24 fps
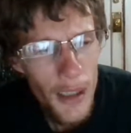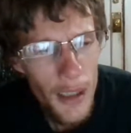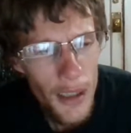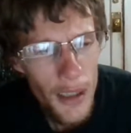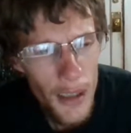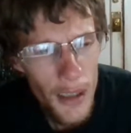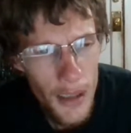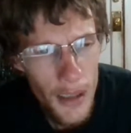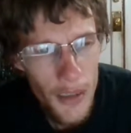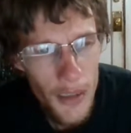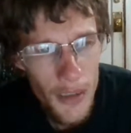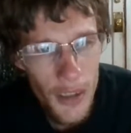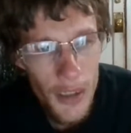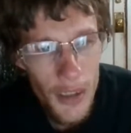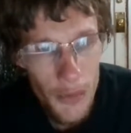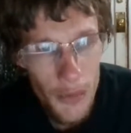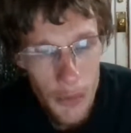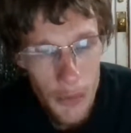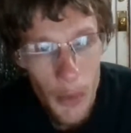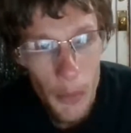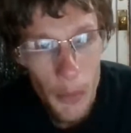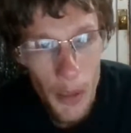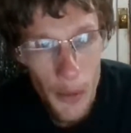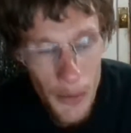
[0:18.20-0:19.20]
Because it's
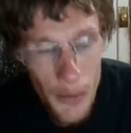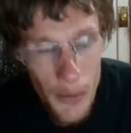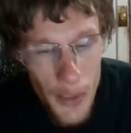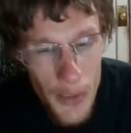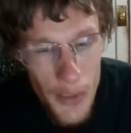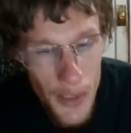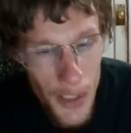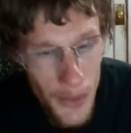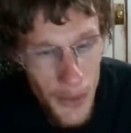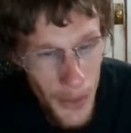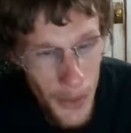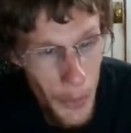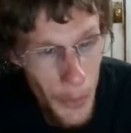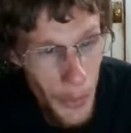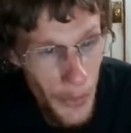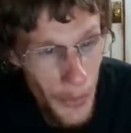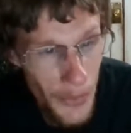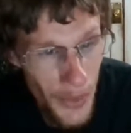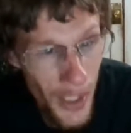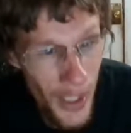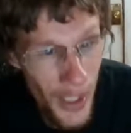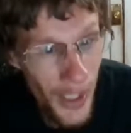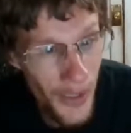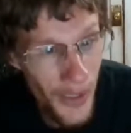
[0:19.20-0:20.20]
football season, I said put
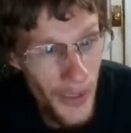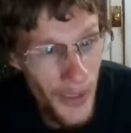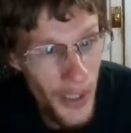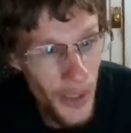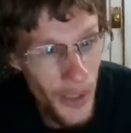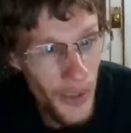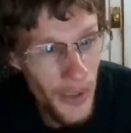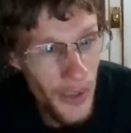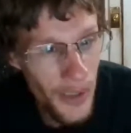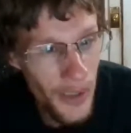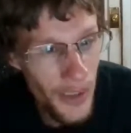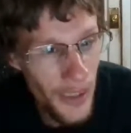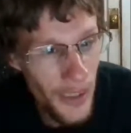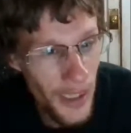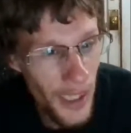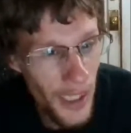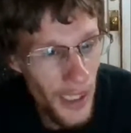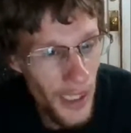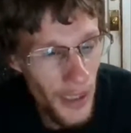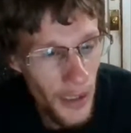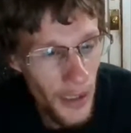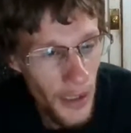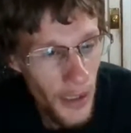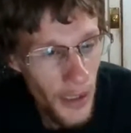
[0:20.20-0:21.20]
that 2 and 2
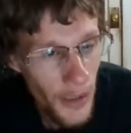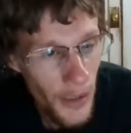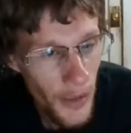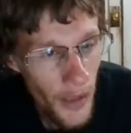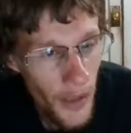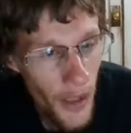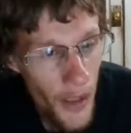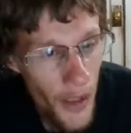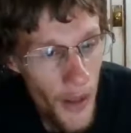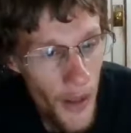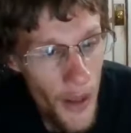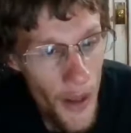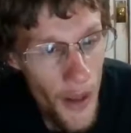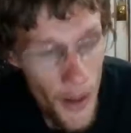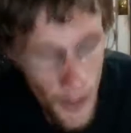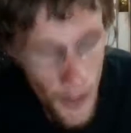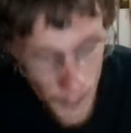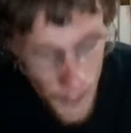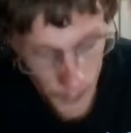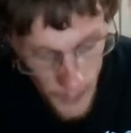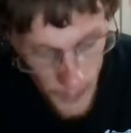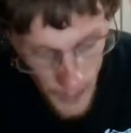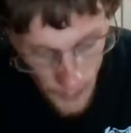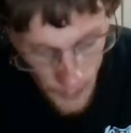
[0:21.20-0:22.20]
together.
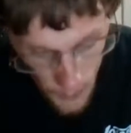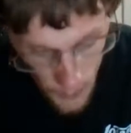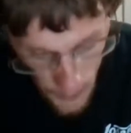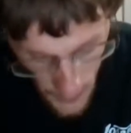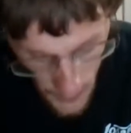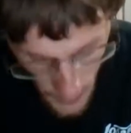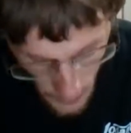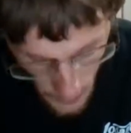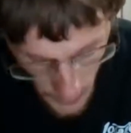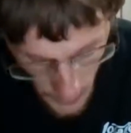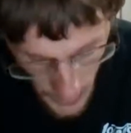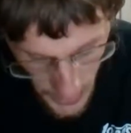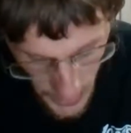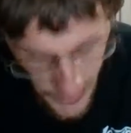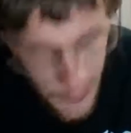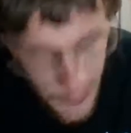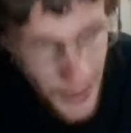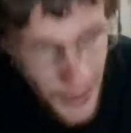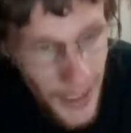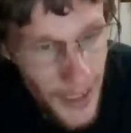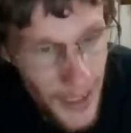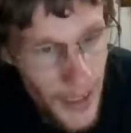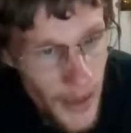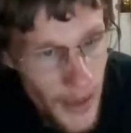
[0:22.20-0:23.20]
But
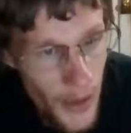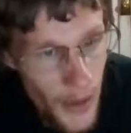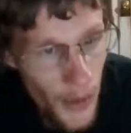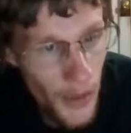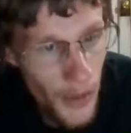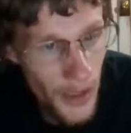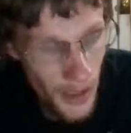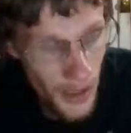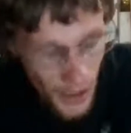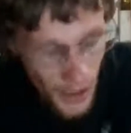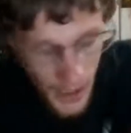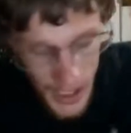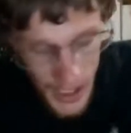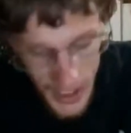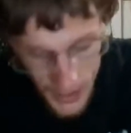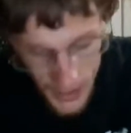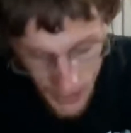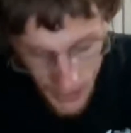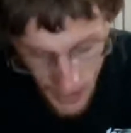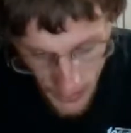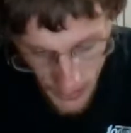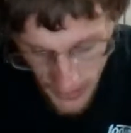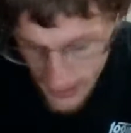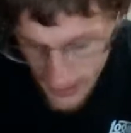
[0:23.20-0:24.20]
anybody joins the live stream,
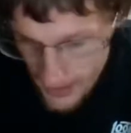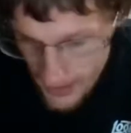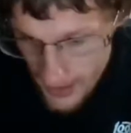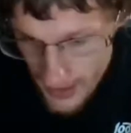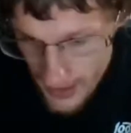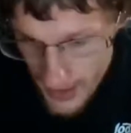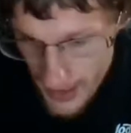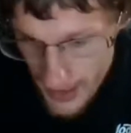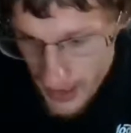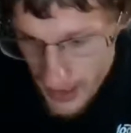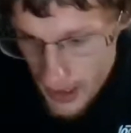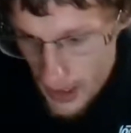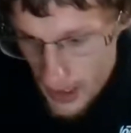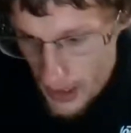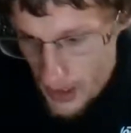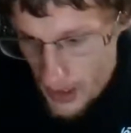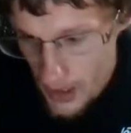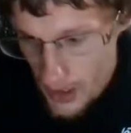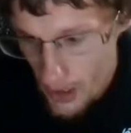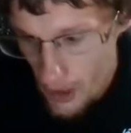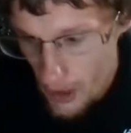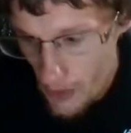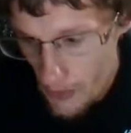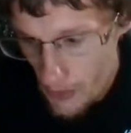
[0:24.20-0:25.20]
I'll say thank you. I just
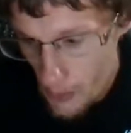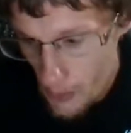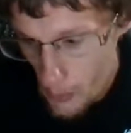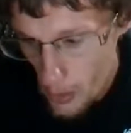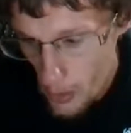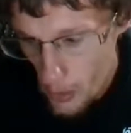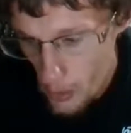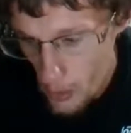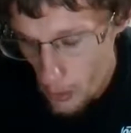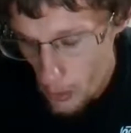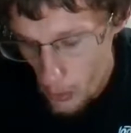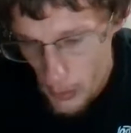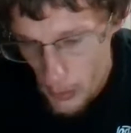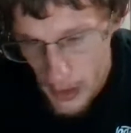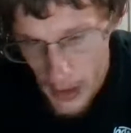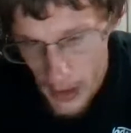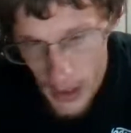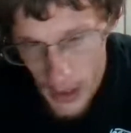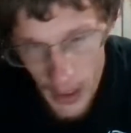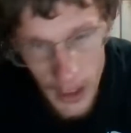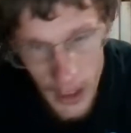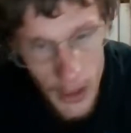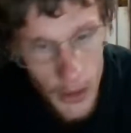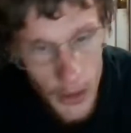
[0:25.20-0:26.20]
got off and walked a little bit
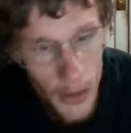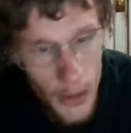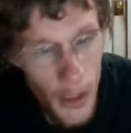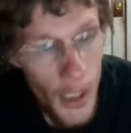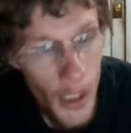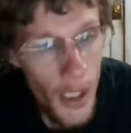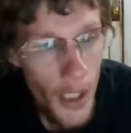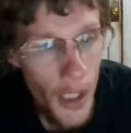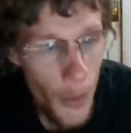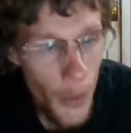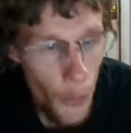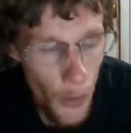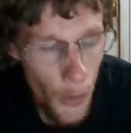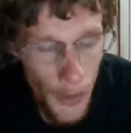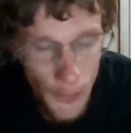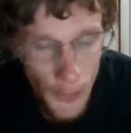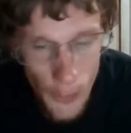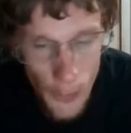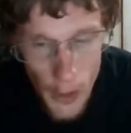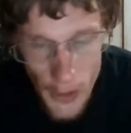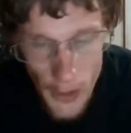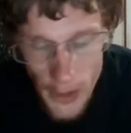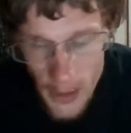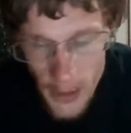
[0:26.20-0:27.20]
ago. Was
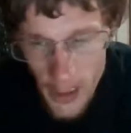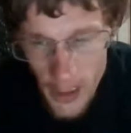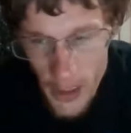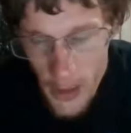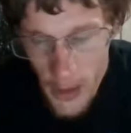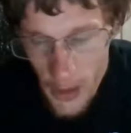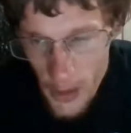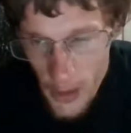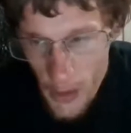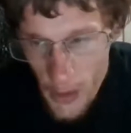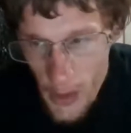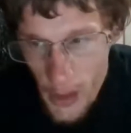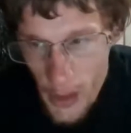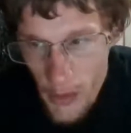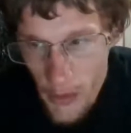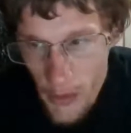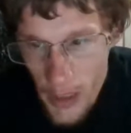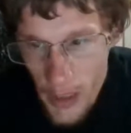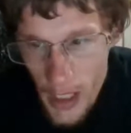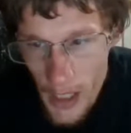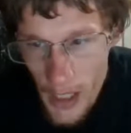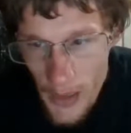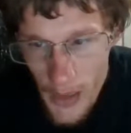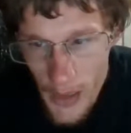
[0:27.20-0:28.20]
watching another YouTube video
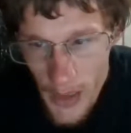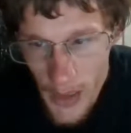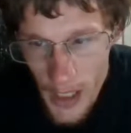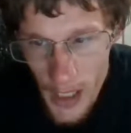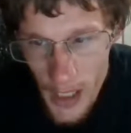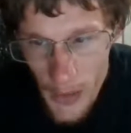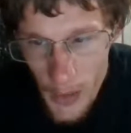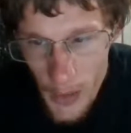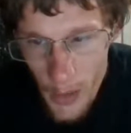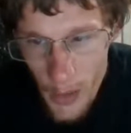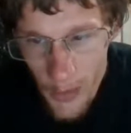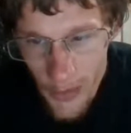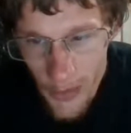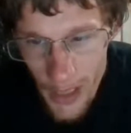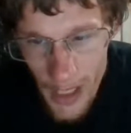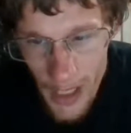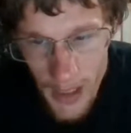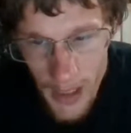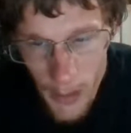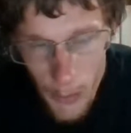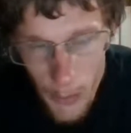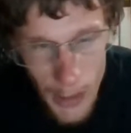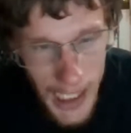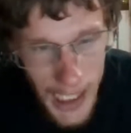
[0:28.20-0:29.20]
and decided to do a
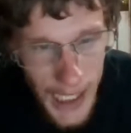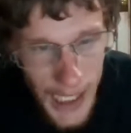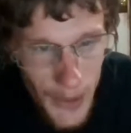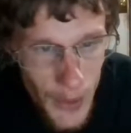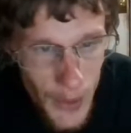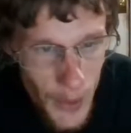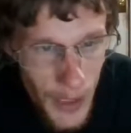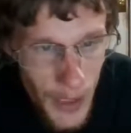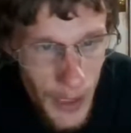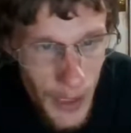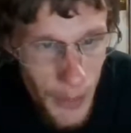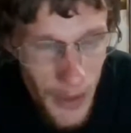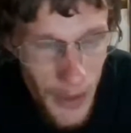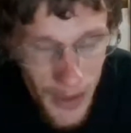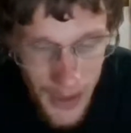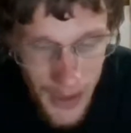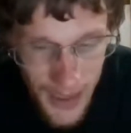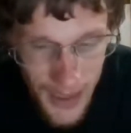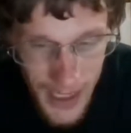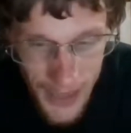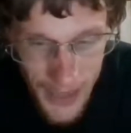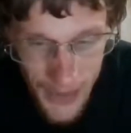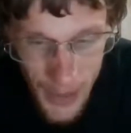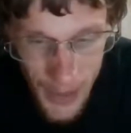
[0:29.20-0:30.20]
random live stream just to see
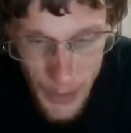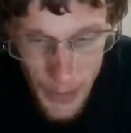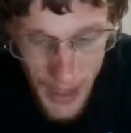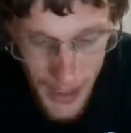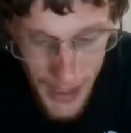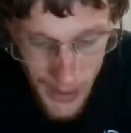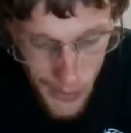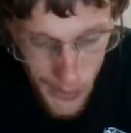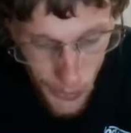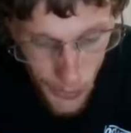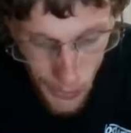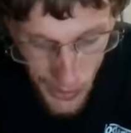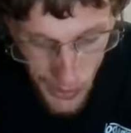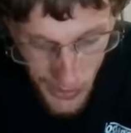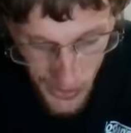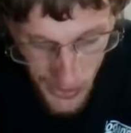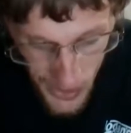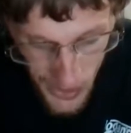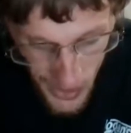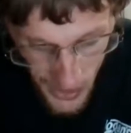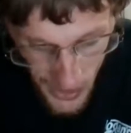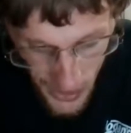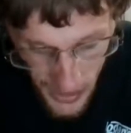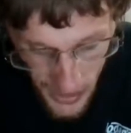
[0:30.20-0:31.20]
if anybody joins.
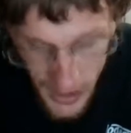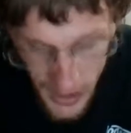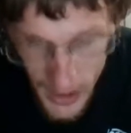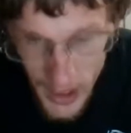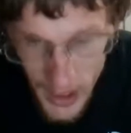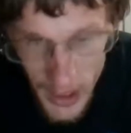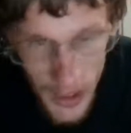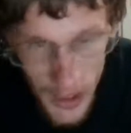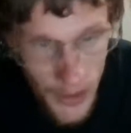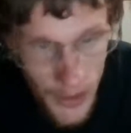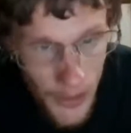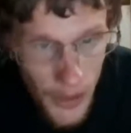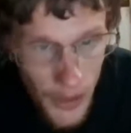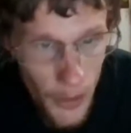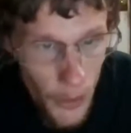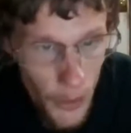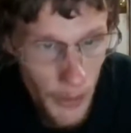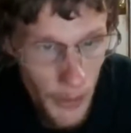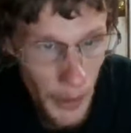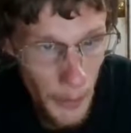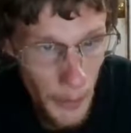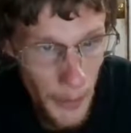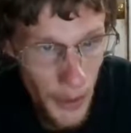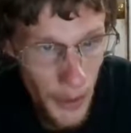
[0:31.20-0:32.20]
Of course,
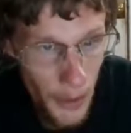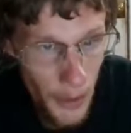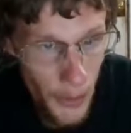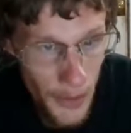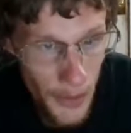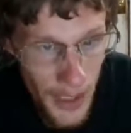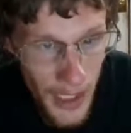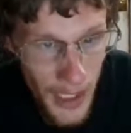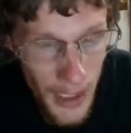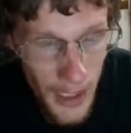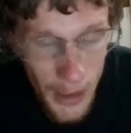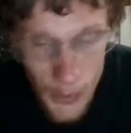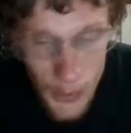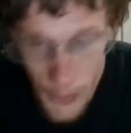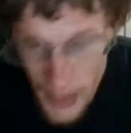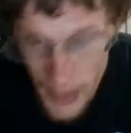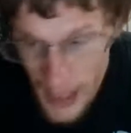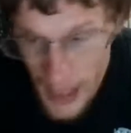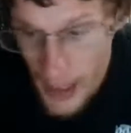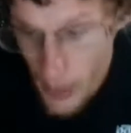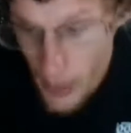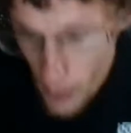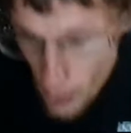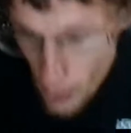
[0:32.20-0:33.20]
I'm not going to stay on
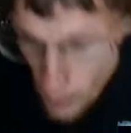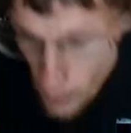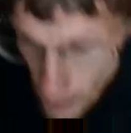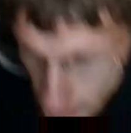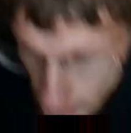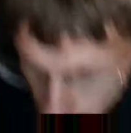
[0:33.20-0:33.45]
that long because I